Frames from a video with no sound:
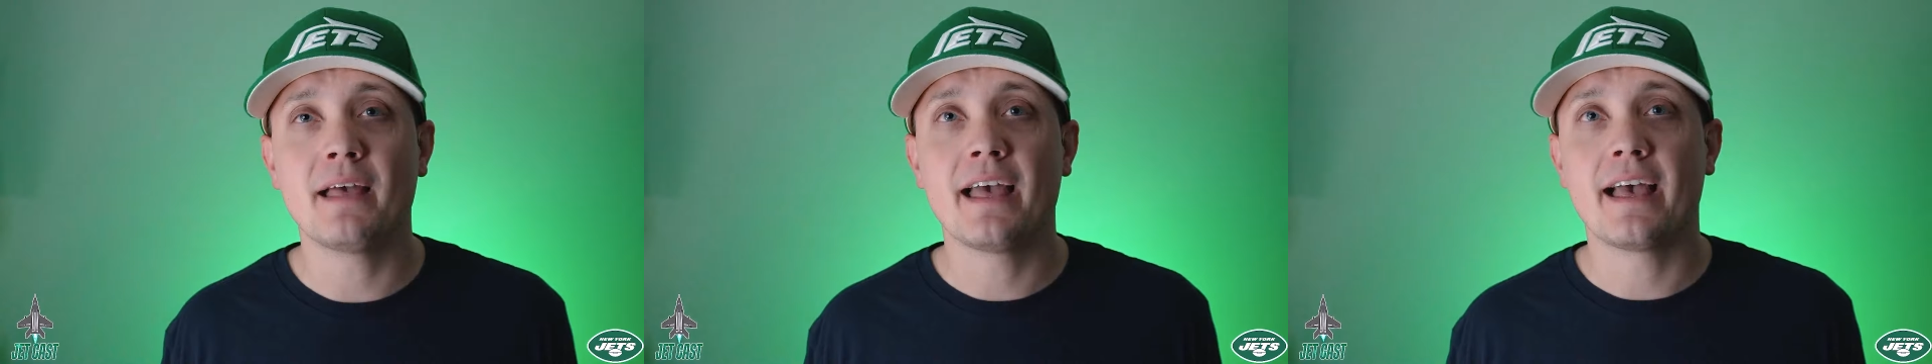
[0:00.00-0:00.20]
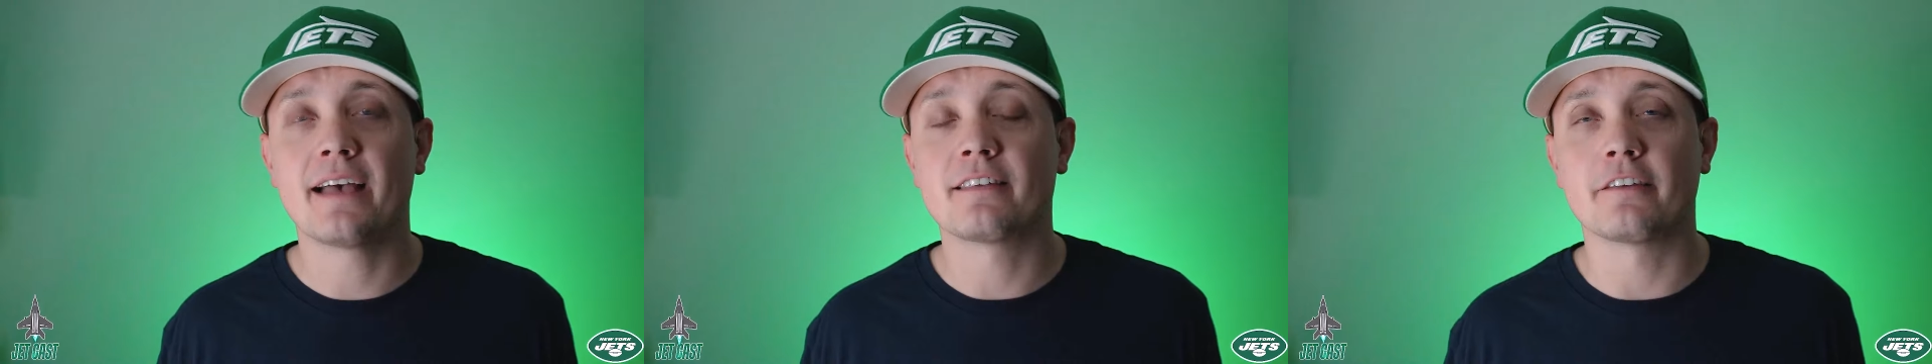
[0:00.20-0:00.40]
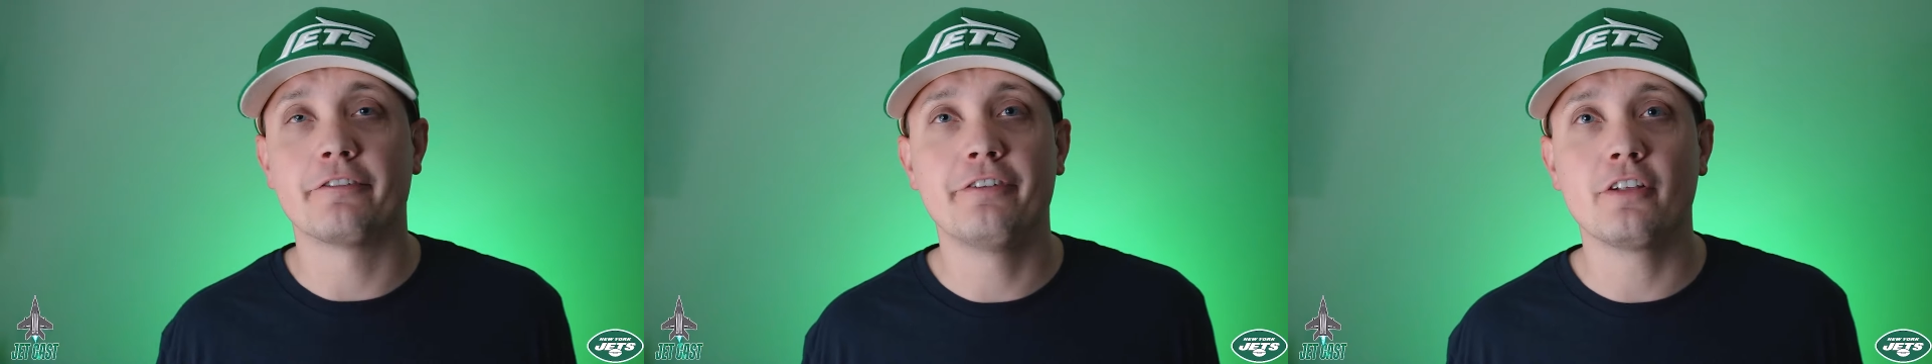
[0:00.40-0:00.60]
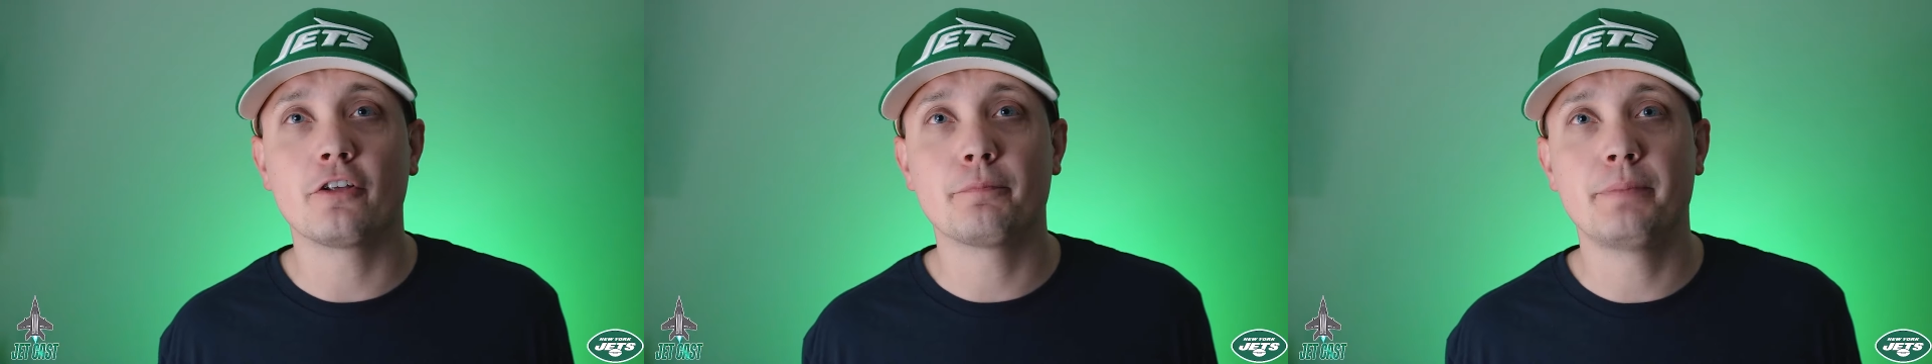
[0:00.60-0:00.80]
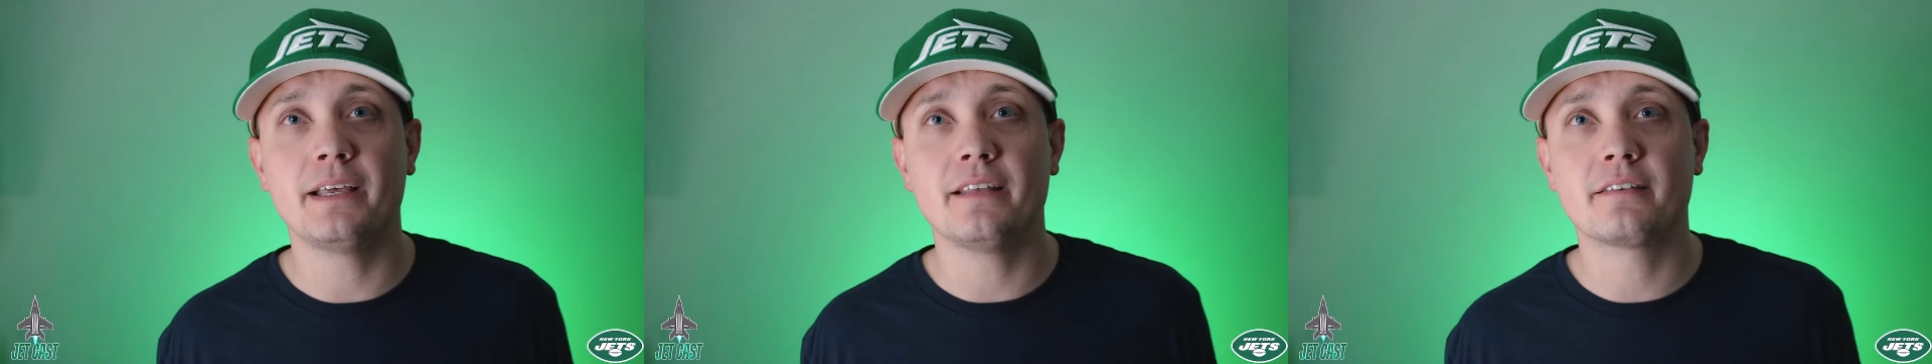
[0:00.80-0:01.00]
as a filler
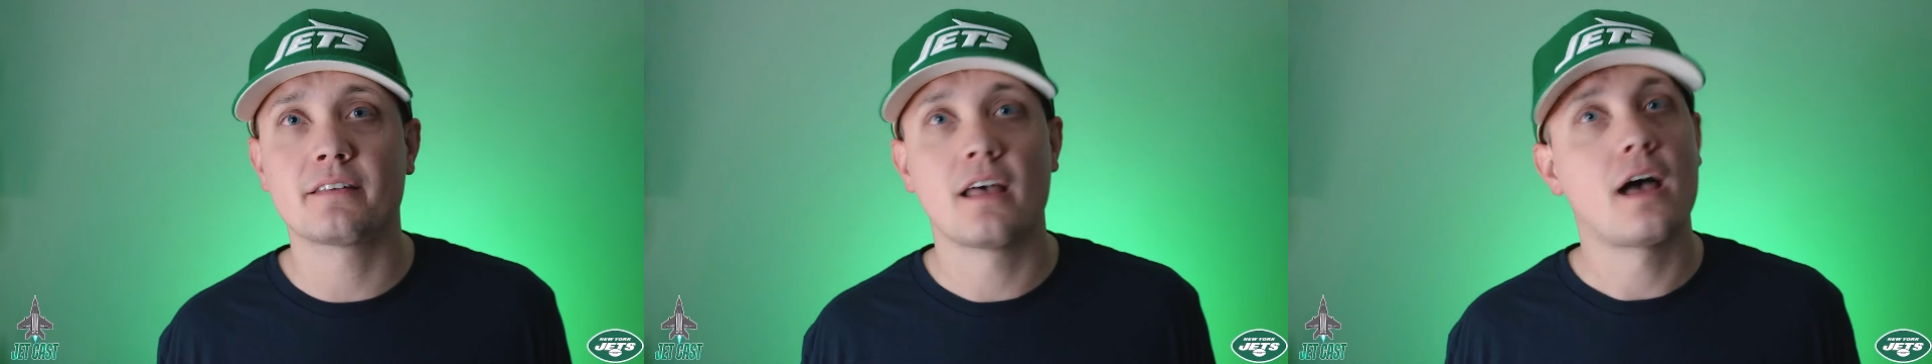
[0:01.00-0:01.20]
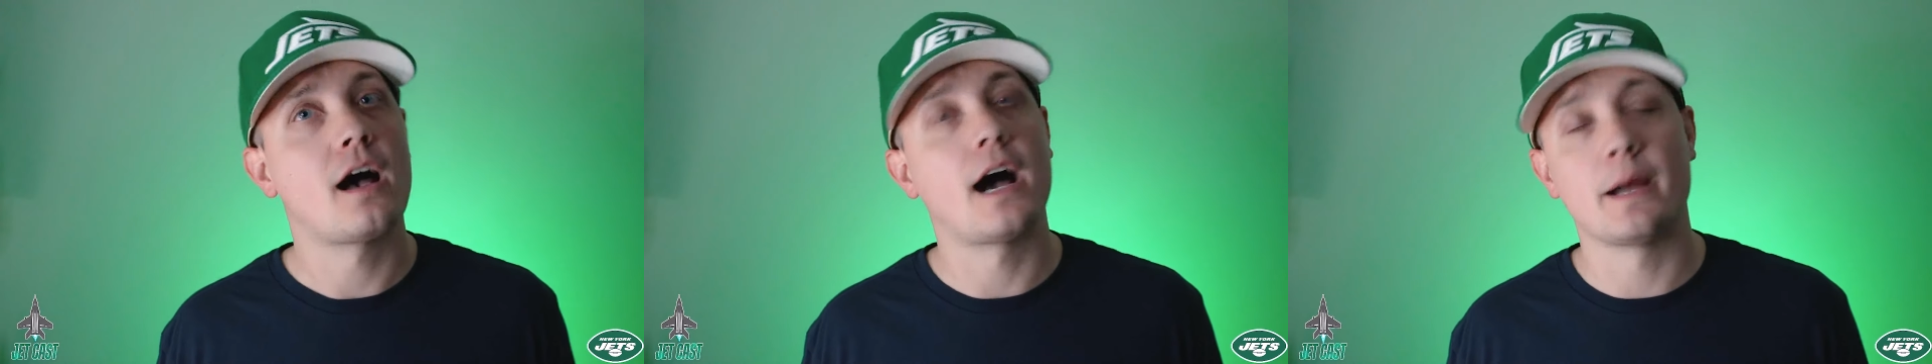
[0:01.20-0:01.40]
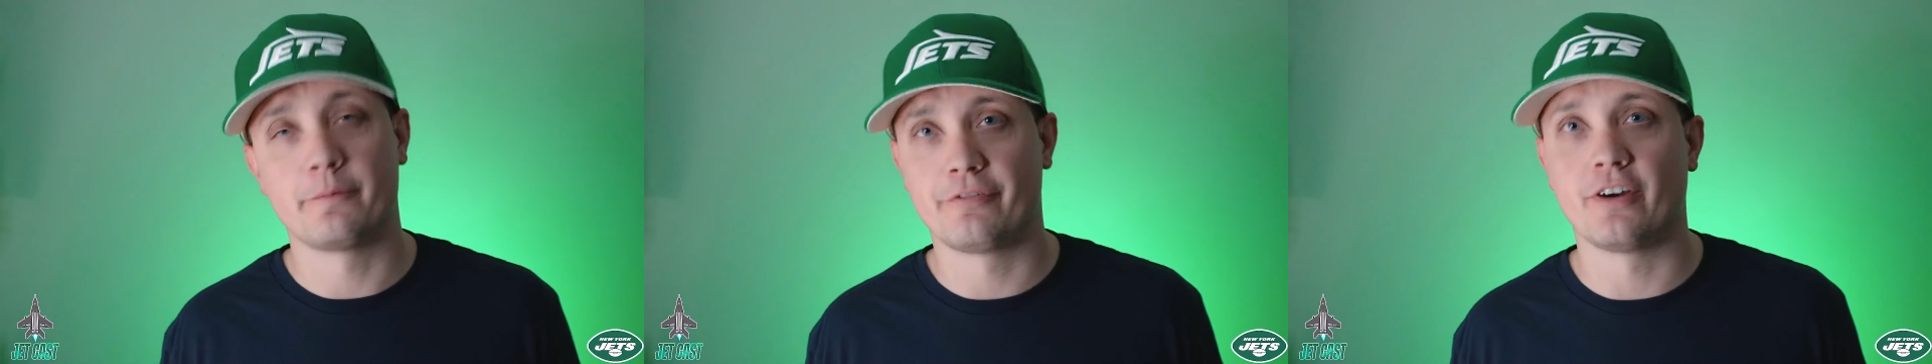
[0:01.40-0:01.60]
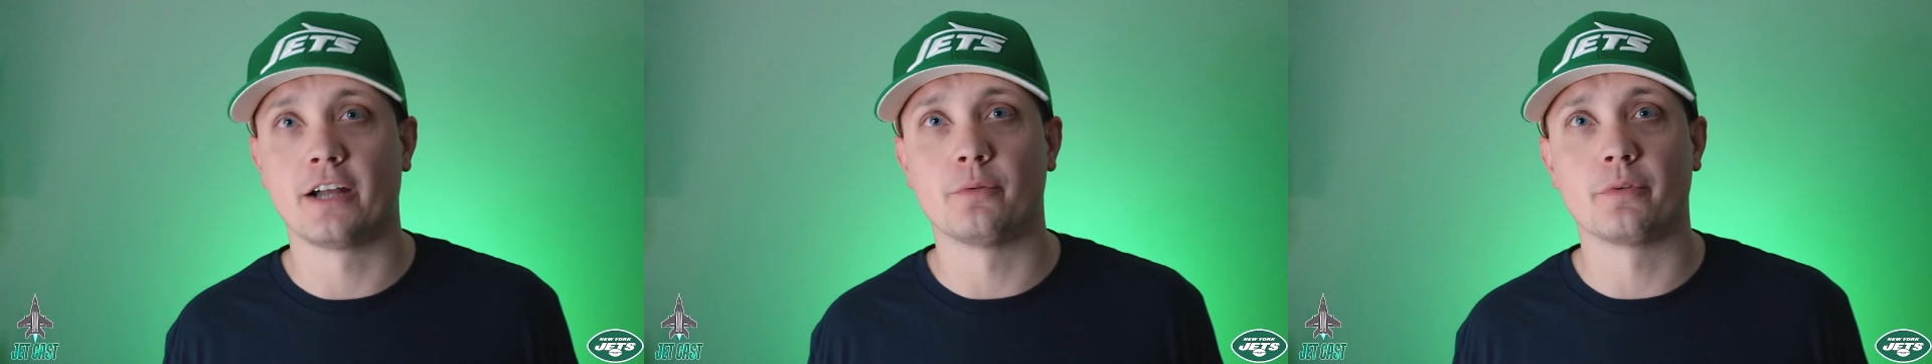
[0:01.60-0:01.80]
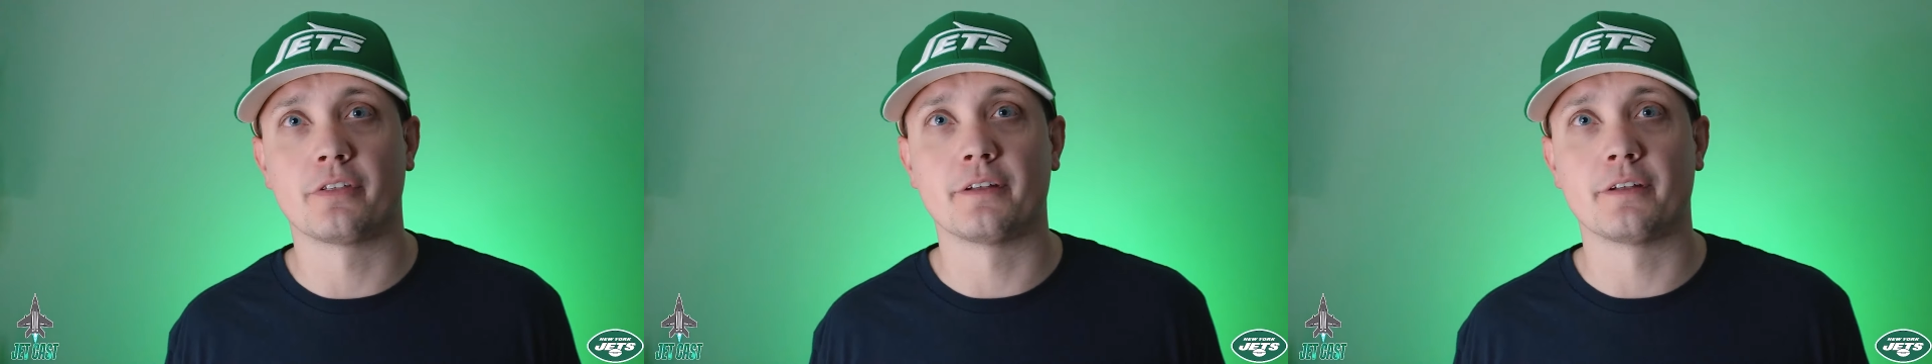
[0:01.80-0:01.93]
piece, I'm fine with it.